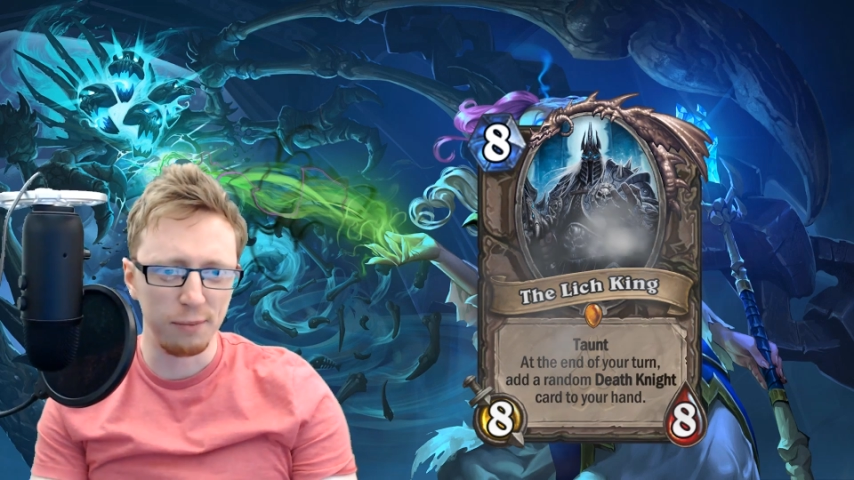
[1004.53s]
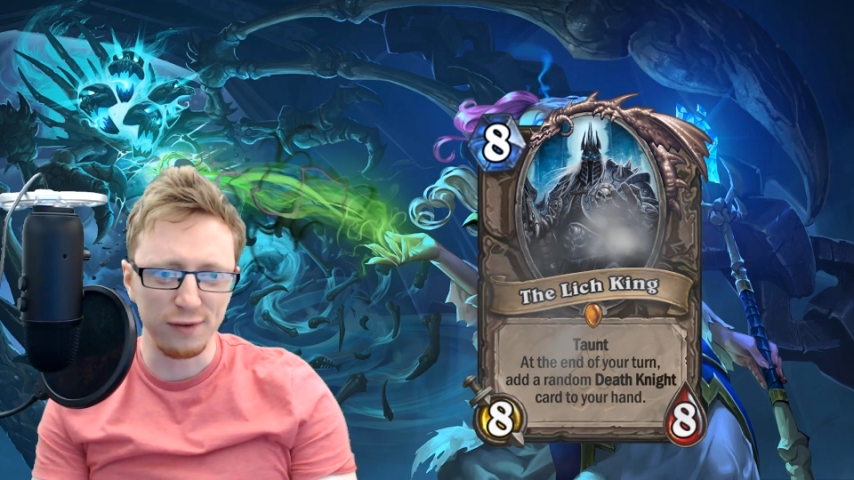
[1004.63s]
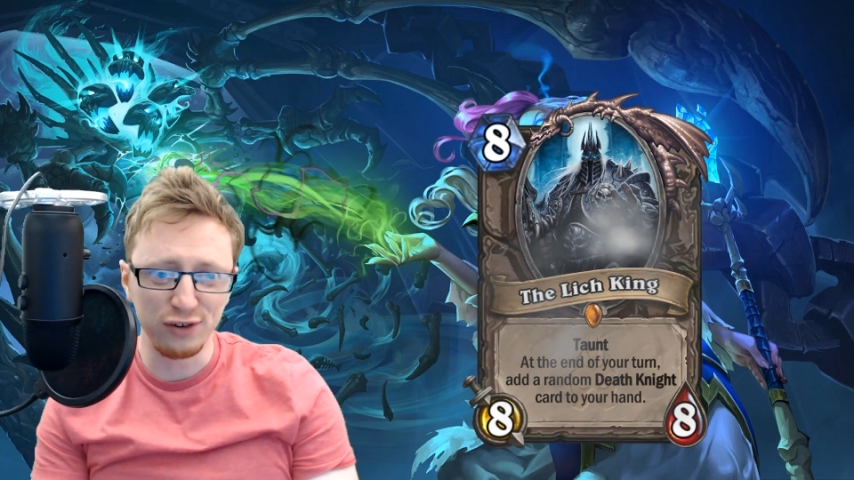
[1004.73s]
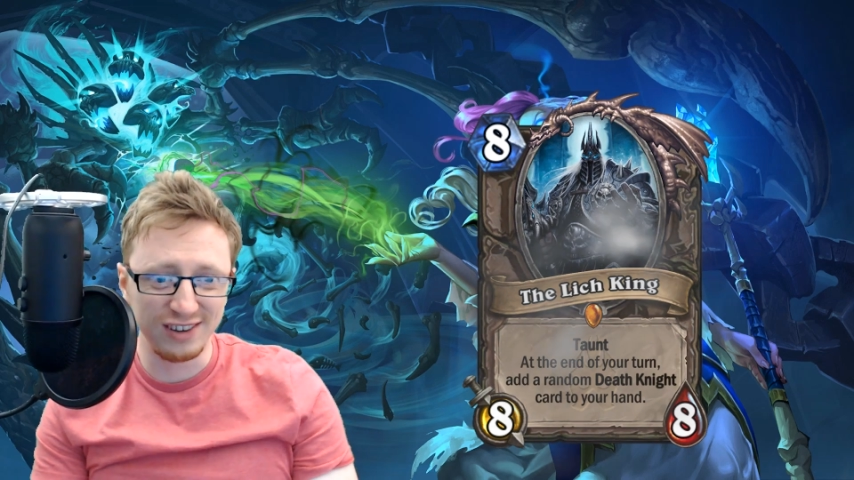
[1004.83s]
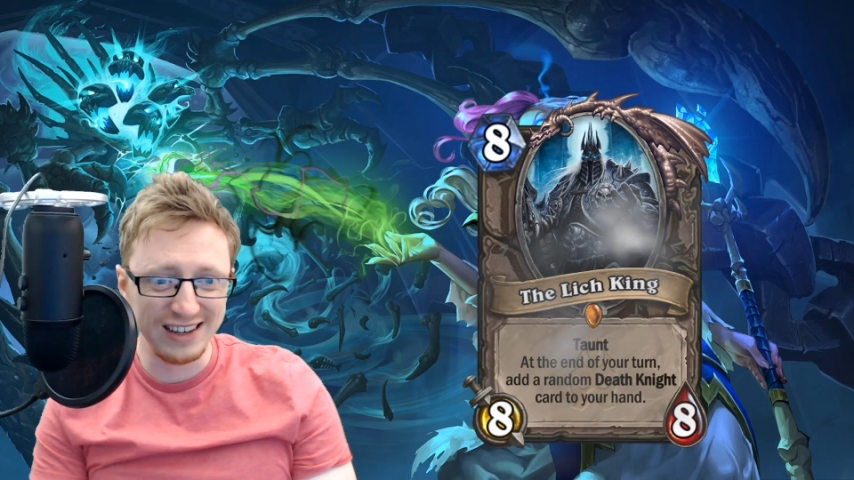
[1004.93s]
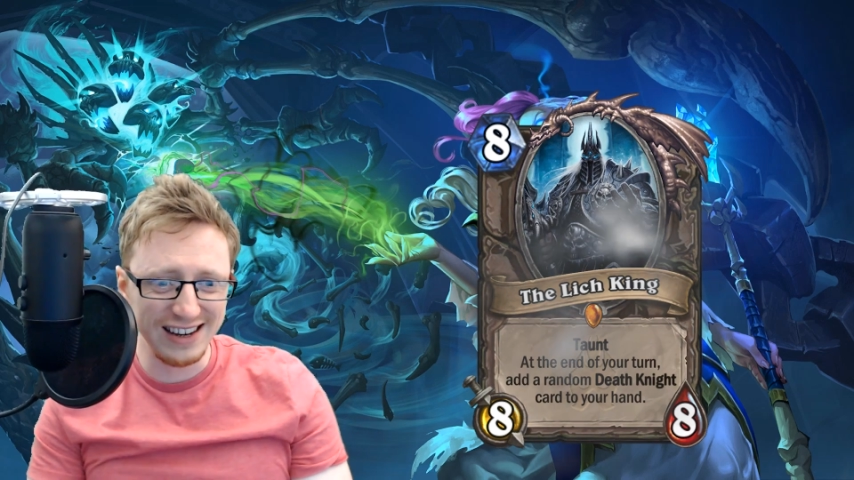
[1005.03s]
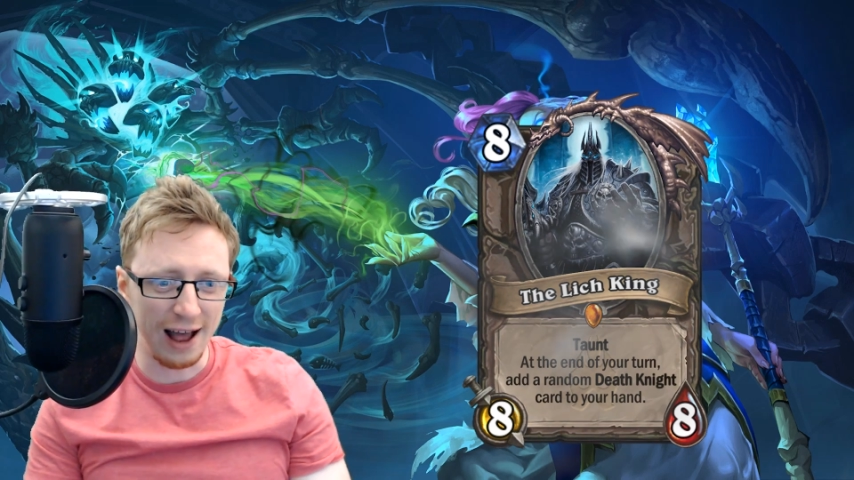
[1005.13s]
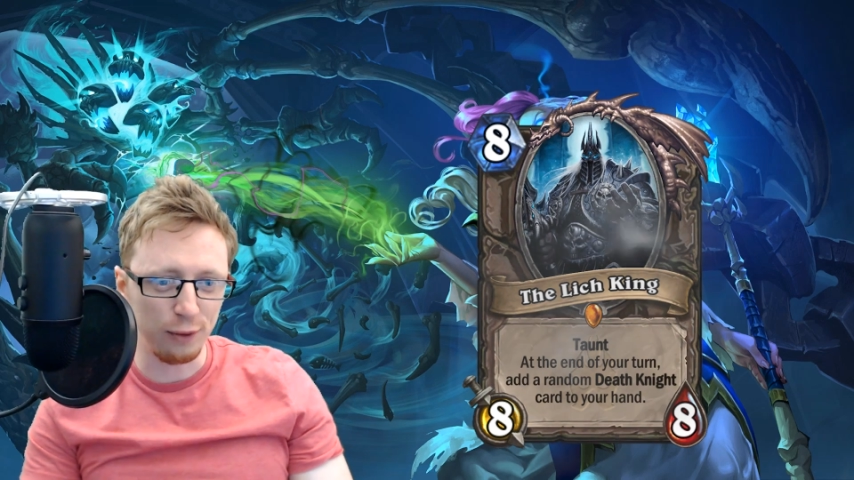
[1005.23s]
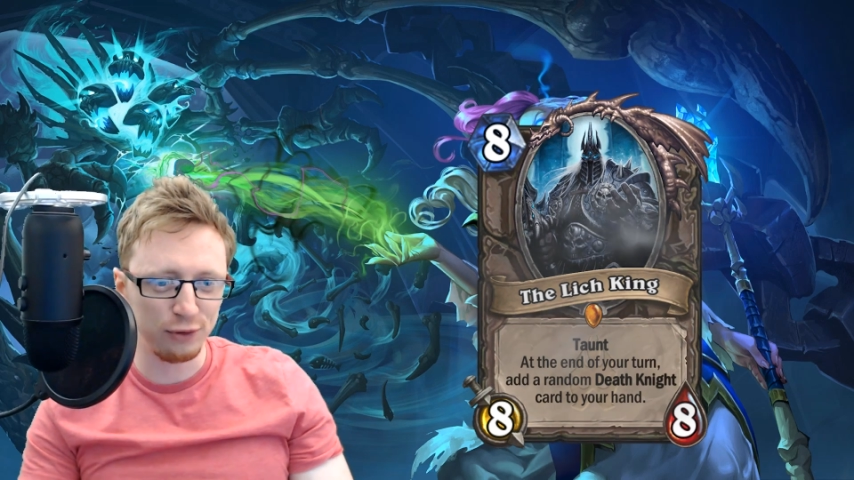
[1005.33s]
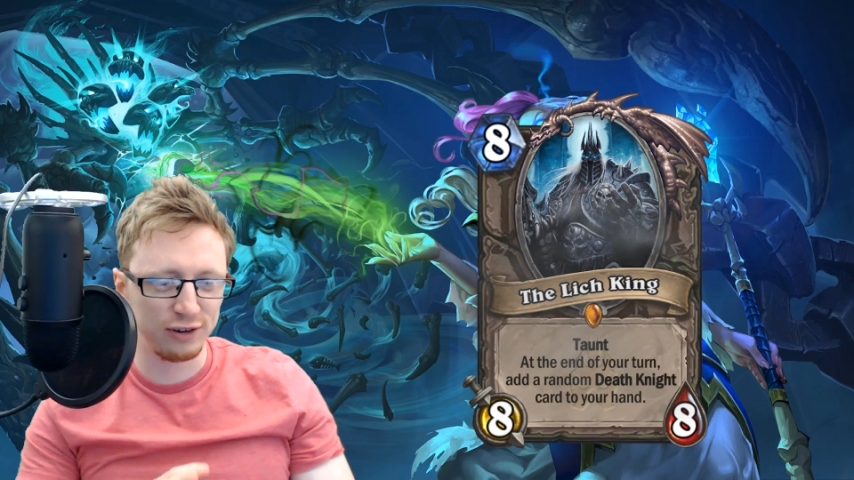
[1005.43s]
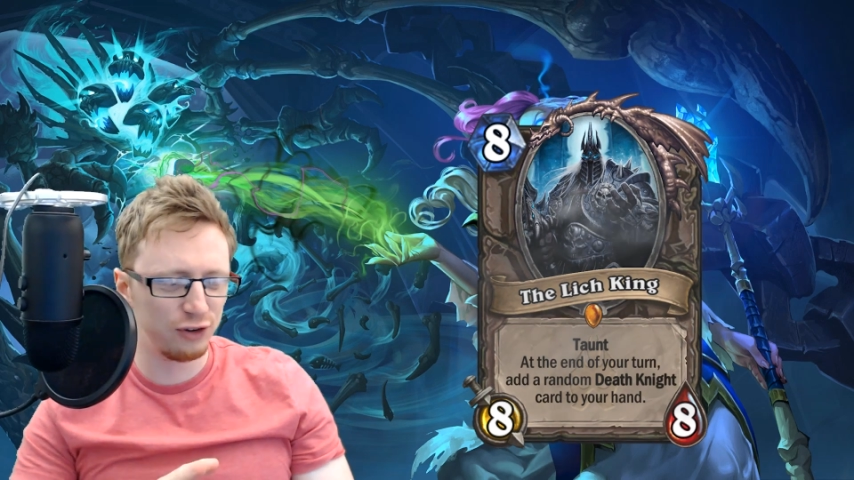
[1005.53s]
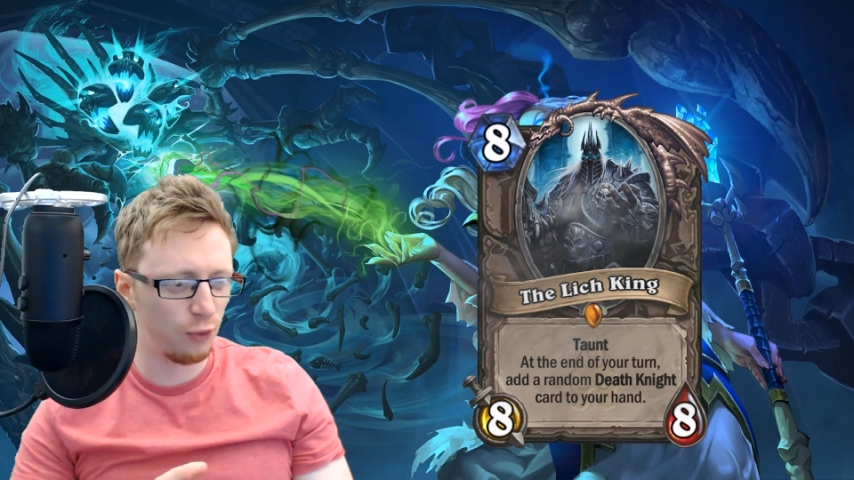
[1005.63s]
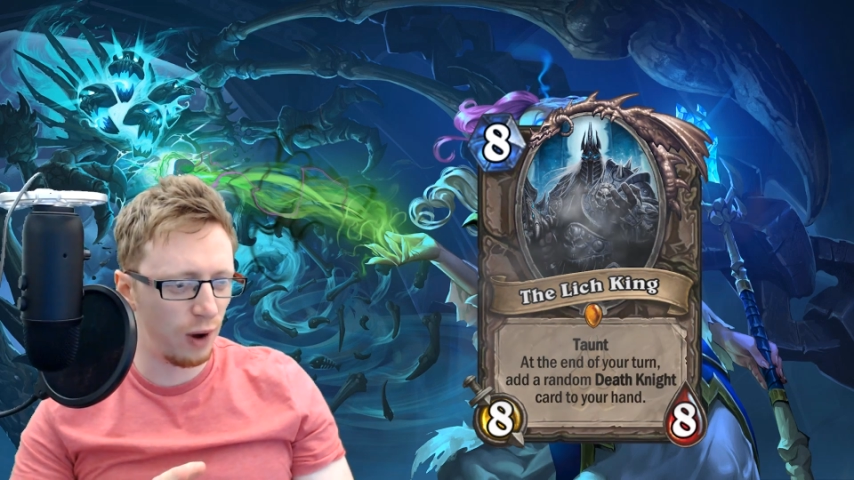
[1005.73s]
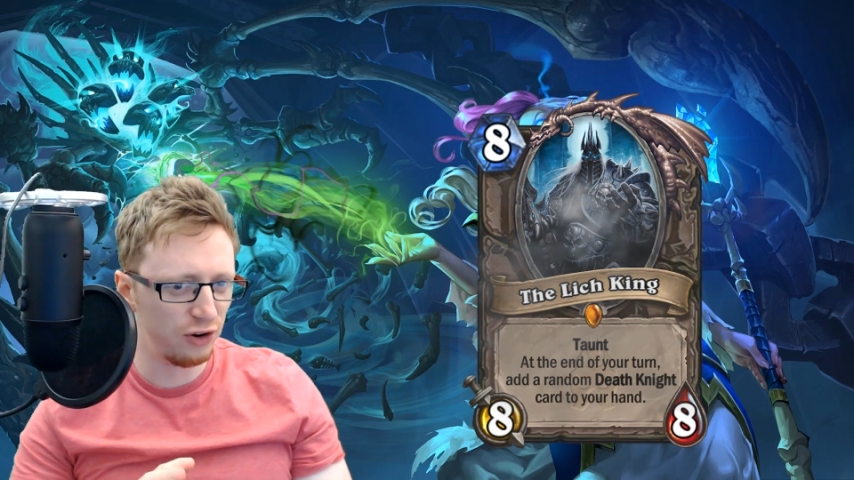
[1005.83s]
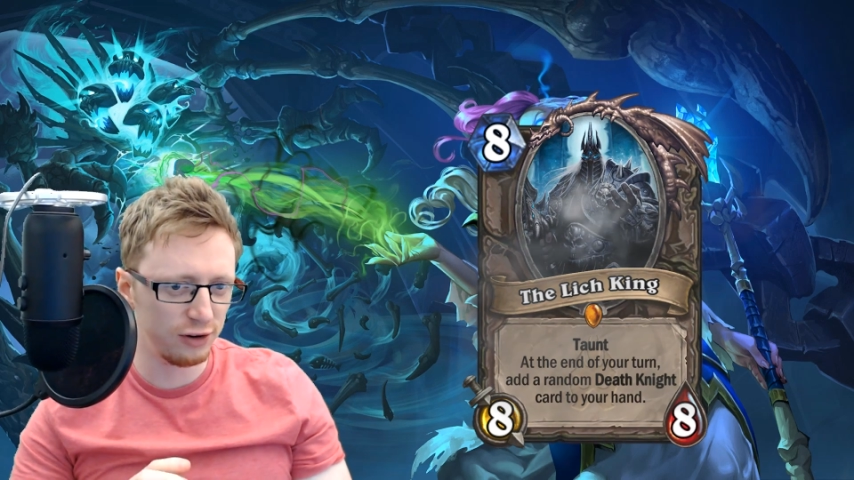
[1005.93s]
but have you seen how
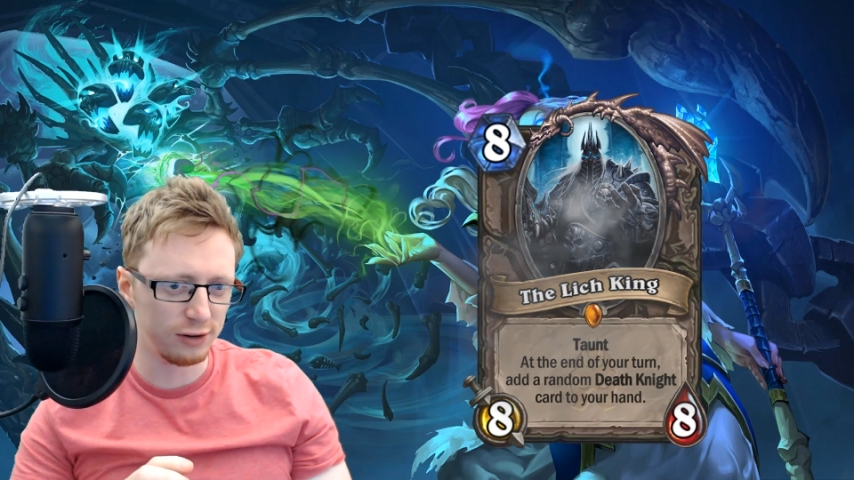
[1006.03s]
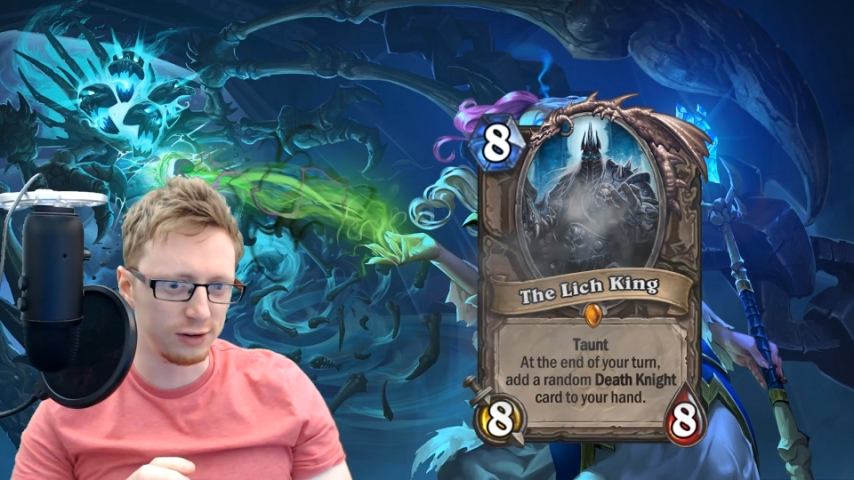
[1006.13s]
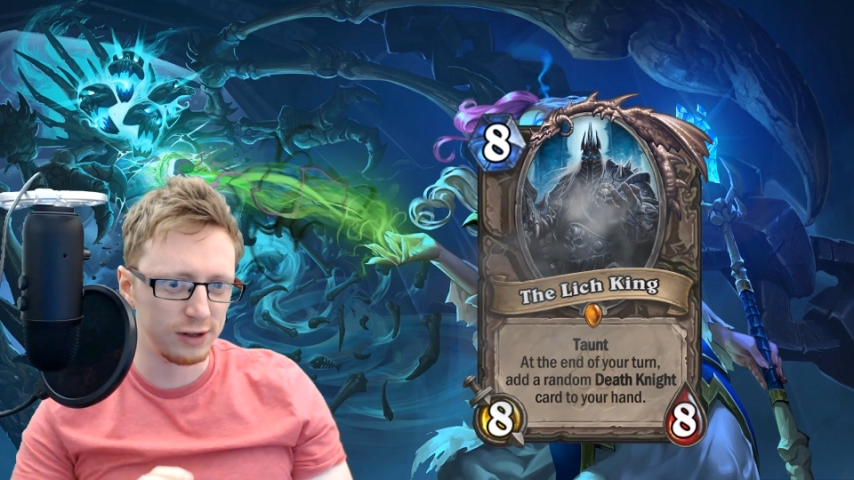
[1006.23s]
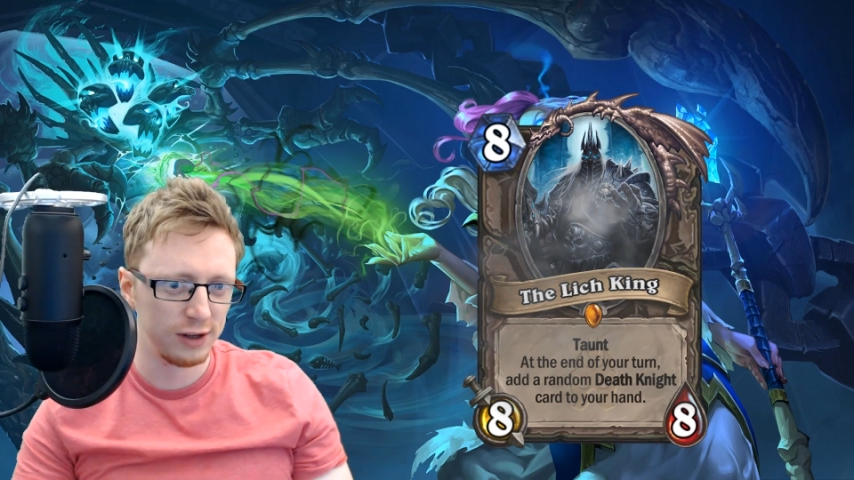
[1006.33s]
situational